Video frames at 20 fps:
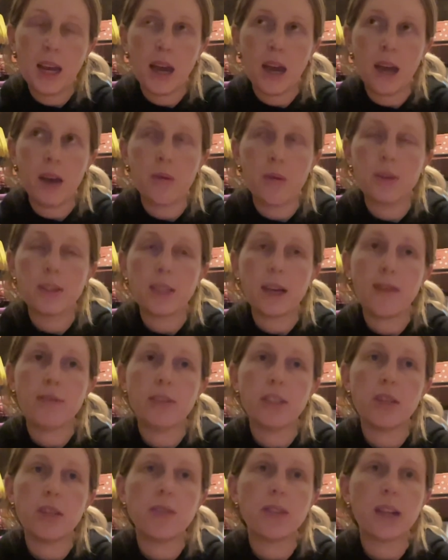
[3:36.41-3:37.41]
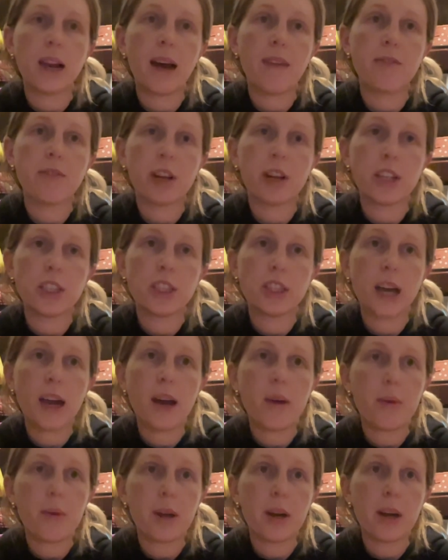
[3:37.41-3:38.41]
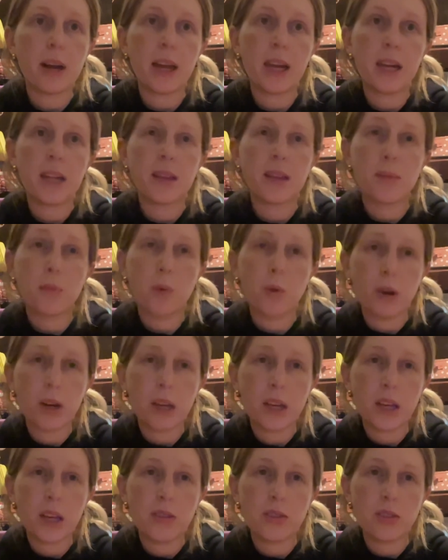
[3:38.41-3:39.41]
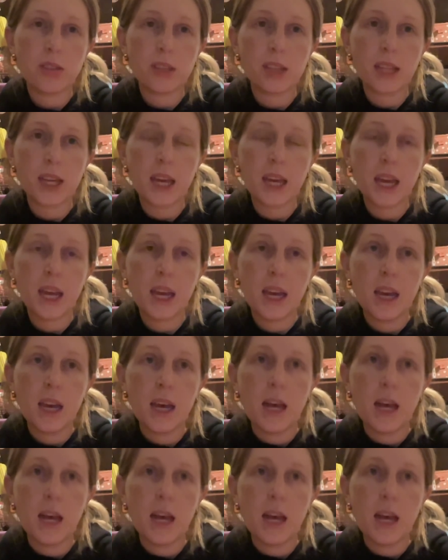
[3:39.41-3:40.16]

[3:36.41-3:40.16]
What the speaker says: I always have to use it after I shower and in the morning usually.